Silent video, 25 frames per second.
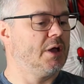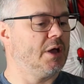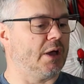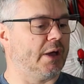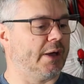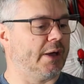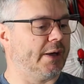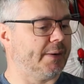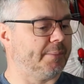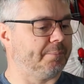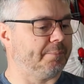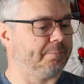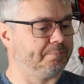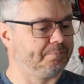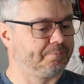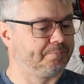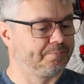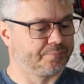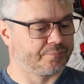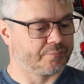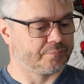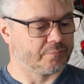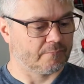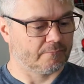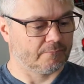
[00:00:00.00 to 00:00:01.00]
Um,
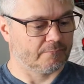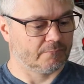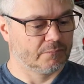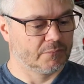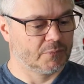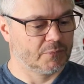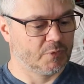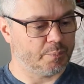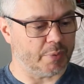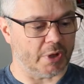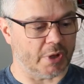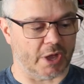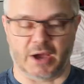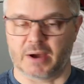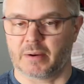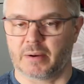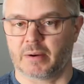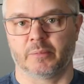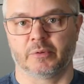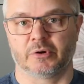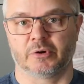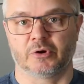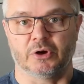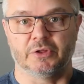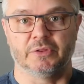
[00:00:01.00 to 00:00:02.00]
but
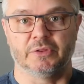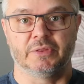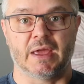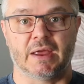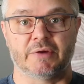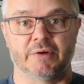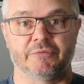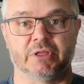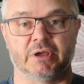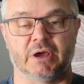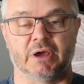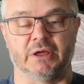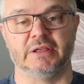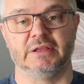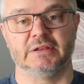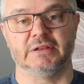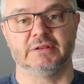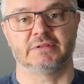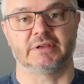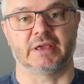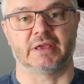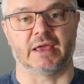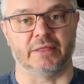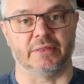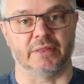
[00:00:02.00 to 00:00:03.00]
I've got in there everything I
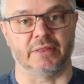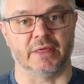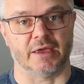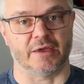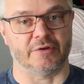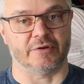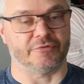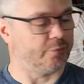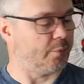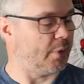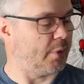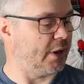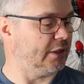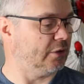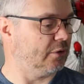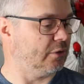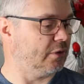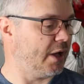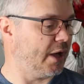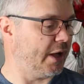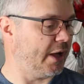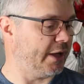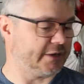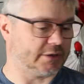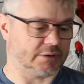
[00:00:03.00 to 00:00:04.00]
needed to get in there for my little
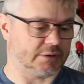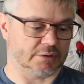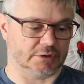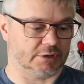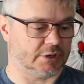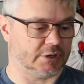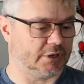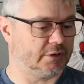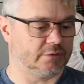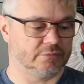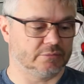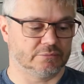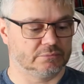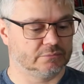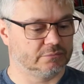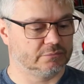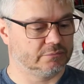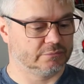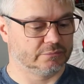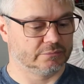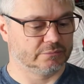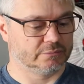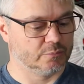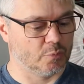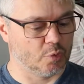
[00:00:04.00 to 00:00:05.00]
hike. Uh,
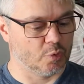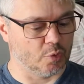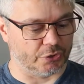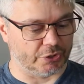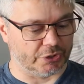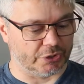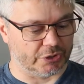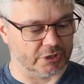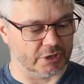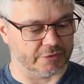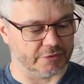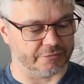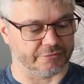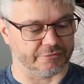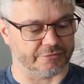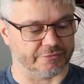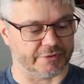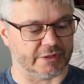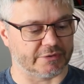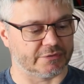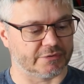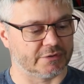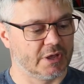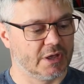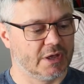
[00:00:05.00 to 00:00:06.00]
more than enough, in
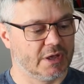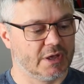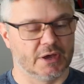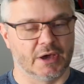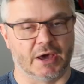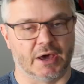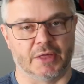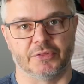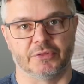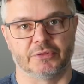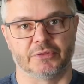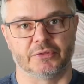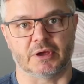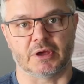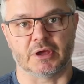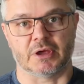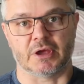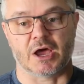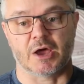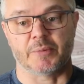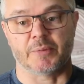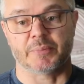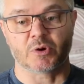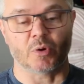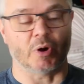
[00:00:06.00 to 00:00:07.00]
fact. And
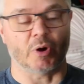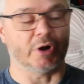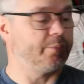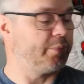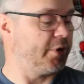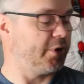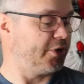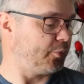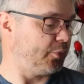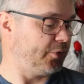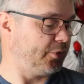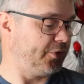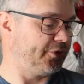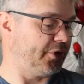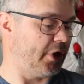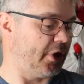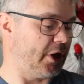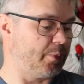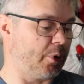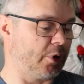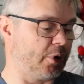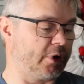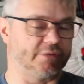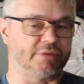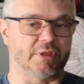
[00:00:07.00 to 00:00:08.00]
uh, I've been quite impressed with the
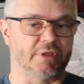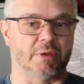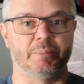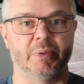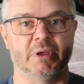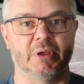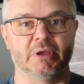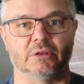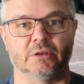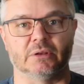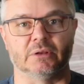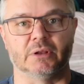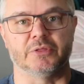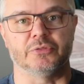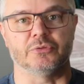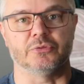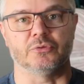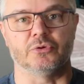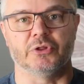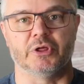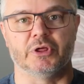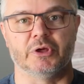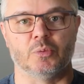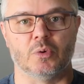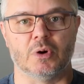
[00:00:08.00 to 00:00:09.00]
side pockets. They're bigger than I
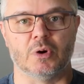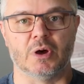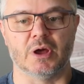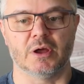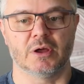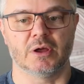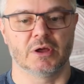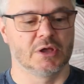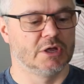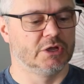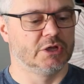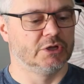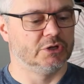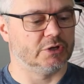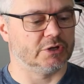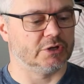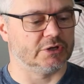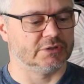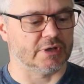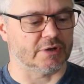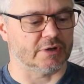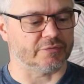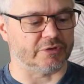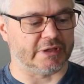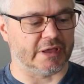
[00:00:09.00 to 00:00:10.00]
thought they were. You
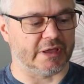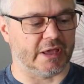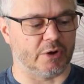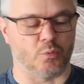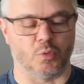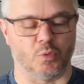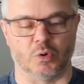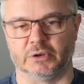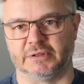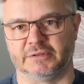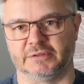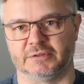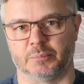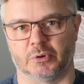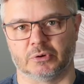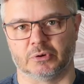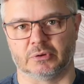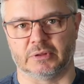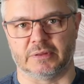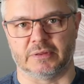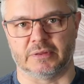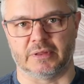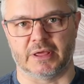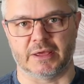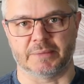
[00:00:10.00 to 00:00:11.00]
could definitely get a one litre
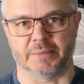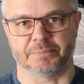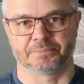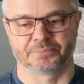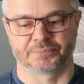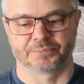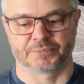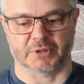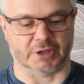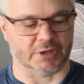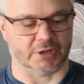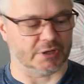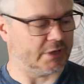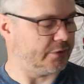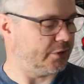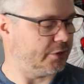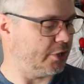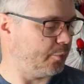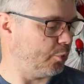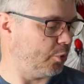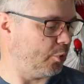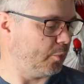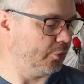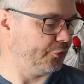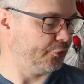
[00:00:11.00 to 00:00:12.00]
bottle in there, uh,
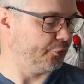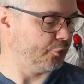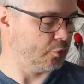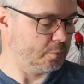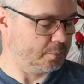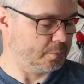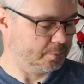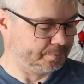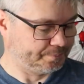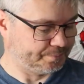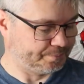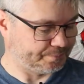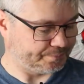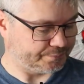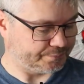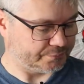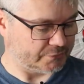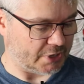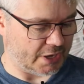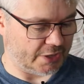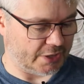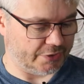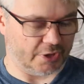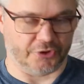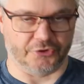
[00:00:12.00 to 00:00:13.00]
no problem at all.
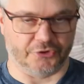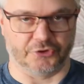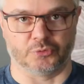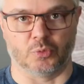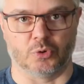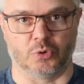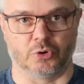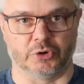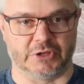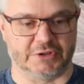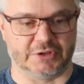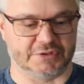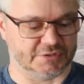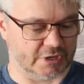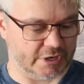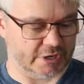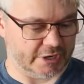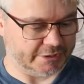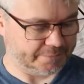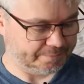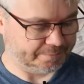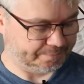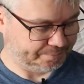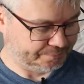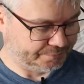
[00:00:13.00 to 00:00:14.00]
Um, and there's one on each
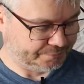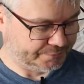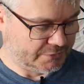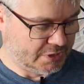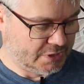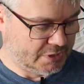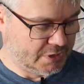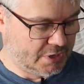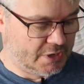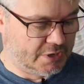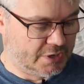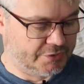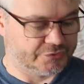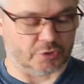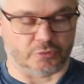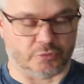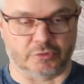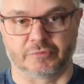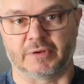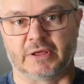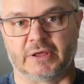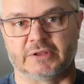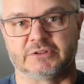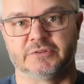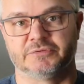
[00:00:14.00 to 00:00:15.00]
side. It's got
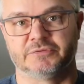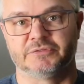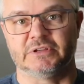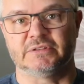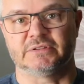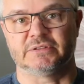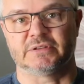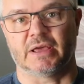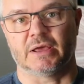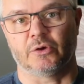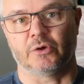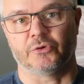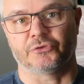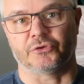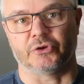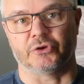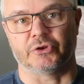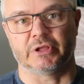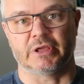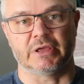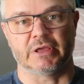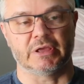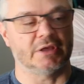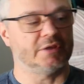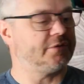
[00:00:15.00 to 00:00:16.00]
reflective details on
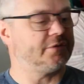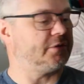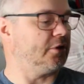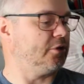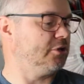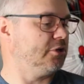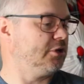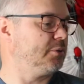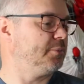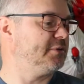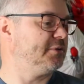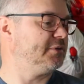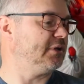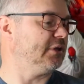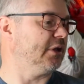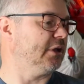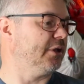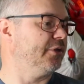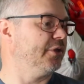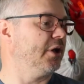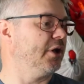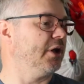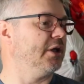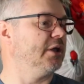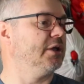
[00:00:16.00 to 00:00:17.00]
here, so you can be seen
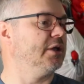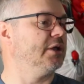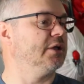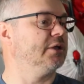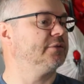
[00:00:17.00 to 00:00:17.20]
at night.